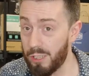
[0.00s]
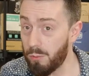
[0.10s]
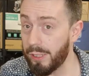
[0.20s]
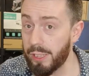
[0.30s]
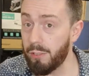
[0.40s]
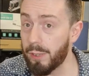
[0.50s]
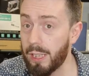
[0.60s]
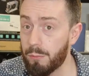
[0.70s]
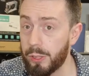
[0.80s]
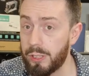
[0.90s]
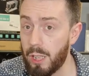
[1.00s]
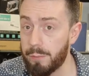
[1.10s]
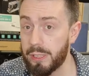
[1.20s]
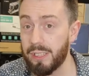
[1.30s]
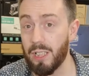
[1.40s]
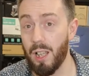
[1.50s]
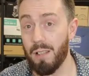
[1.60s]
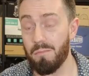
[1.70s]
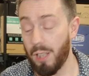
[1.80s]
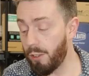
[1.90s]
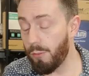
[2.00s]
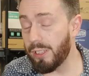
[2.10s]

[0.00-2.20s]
this rescue recovery services, uh,